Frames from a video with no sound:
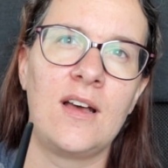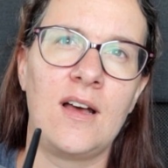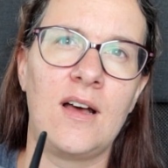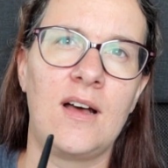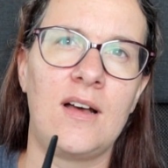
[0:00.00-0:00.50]

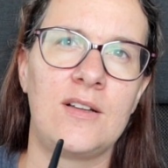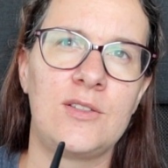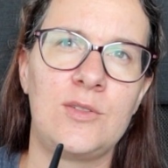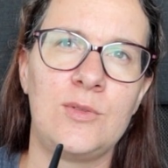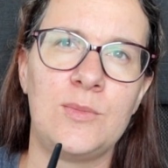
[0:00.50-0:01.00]

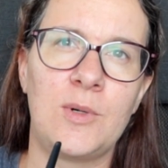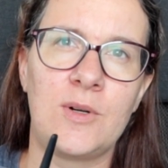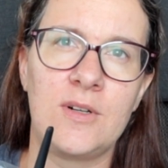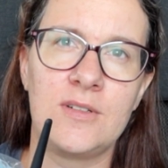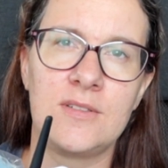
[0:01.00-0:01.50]
2
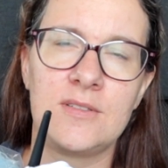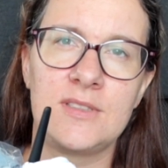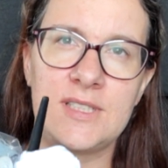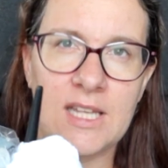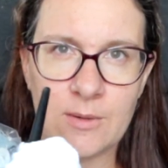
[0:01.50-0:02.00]
more
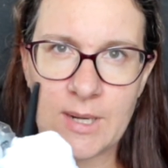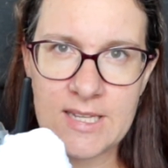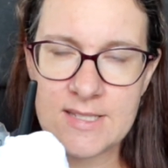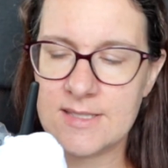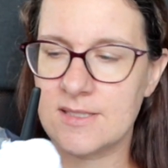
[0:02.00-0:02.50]

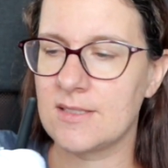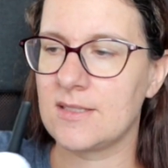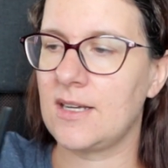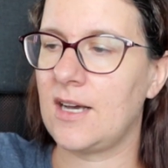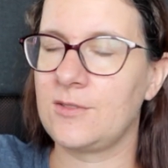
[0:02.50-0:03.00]
stingrays
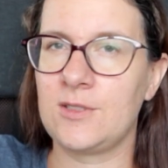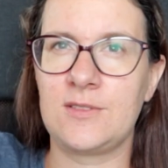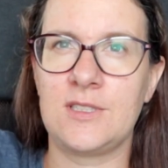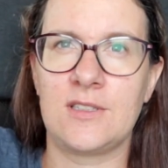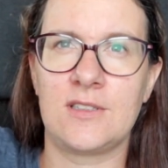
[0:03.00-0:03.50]
out
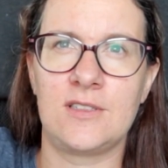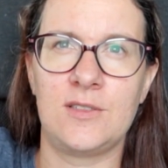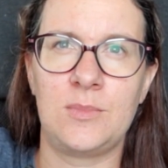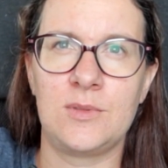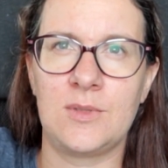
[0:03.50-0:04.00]
of
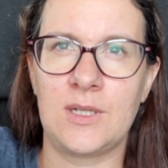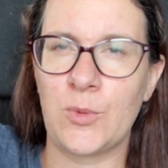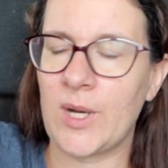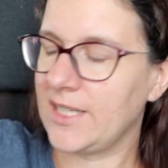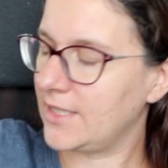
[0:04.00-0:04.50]
the blue and
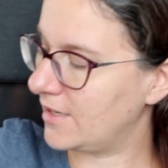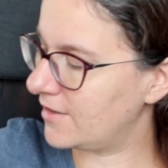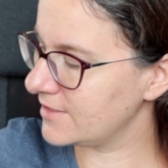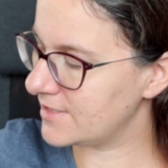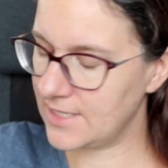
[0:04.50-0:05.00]
white
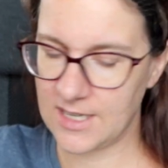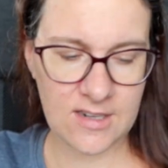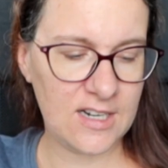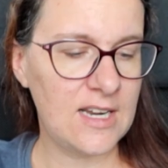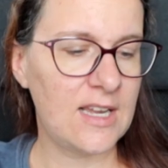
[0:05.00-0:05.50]
yarns.
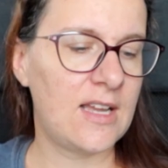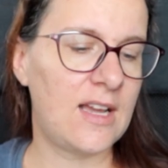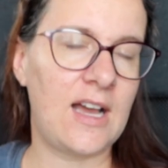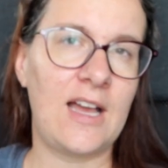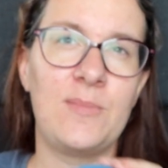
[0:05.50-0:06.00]
Here
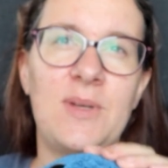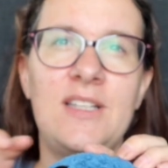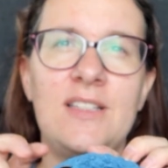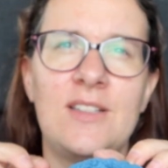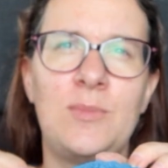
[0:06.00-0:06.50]
I
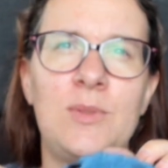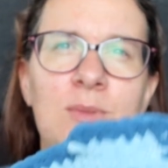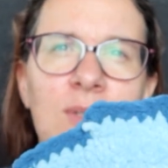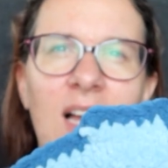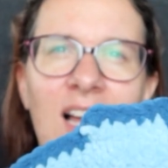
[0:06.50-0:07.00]
made a
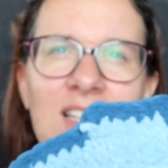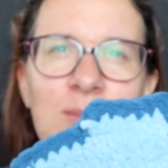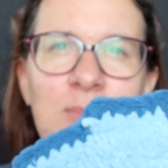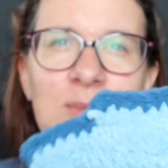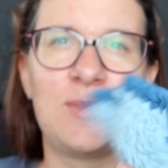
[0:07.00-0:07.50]
blue
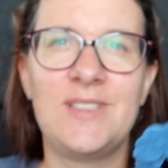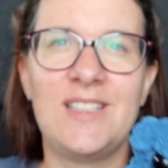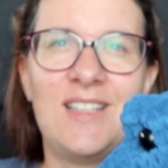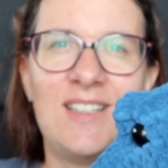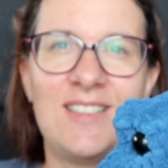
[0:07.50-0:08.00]
and blue,
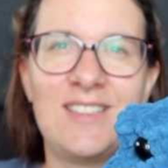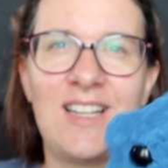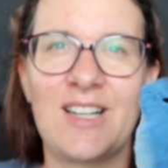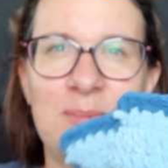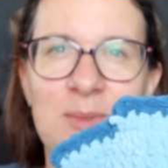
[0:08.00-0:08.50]

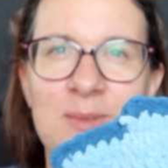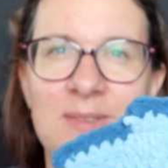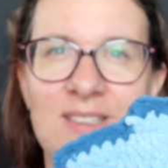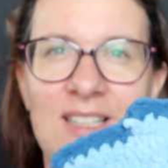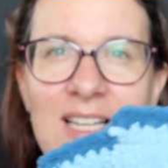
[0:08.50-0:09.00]
dark
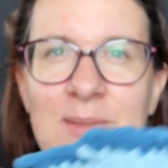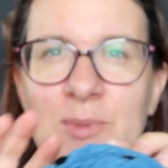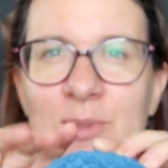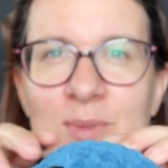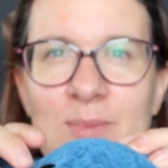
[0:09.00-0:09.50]
blue, light
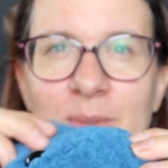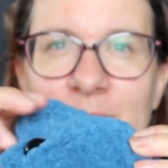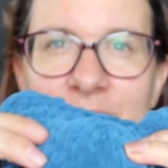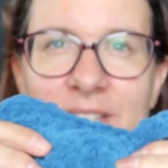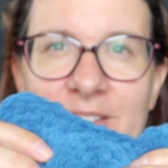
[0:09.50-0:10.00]

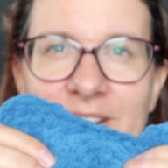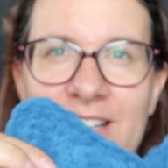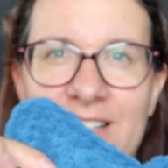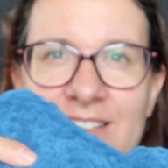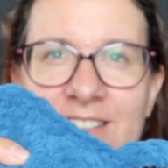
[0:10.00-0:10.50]
blue
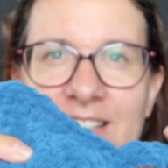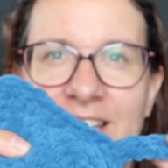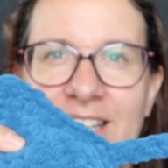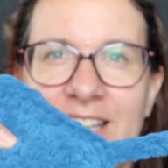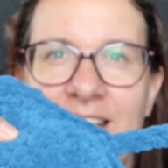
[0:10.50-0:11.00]
stingray
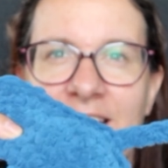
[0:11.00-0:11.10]
today.